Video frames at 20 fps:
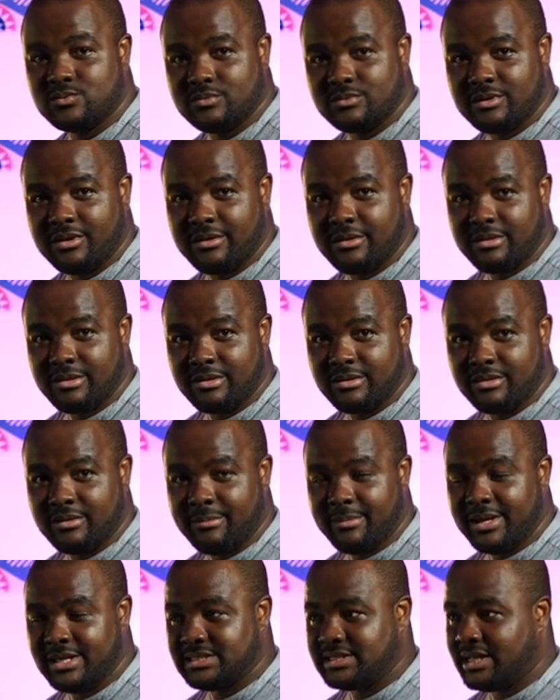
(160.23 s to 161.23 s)
the the
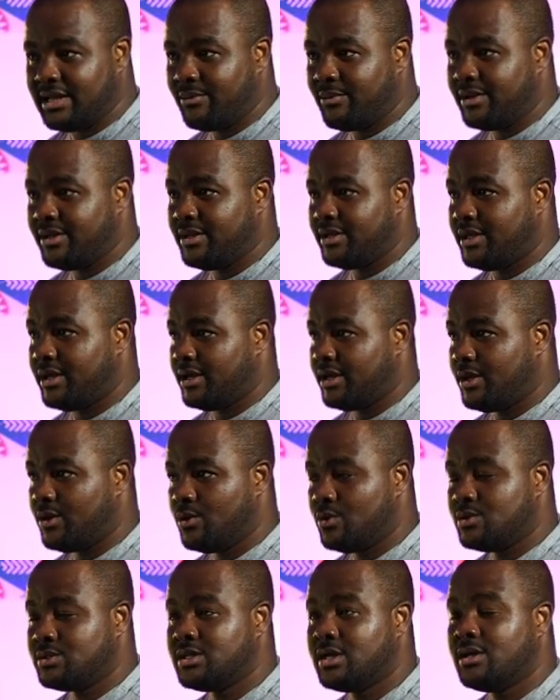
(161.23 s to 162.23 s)
bass line when uh, it
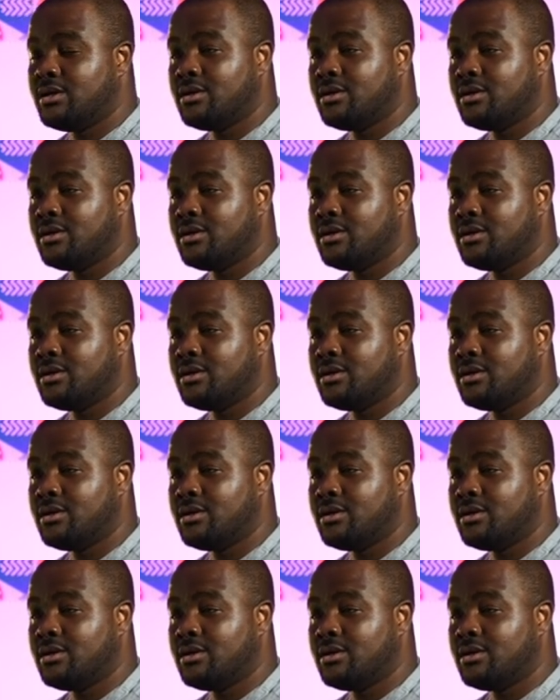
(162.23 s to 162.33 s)
goes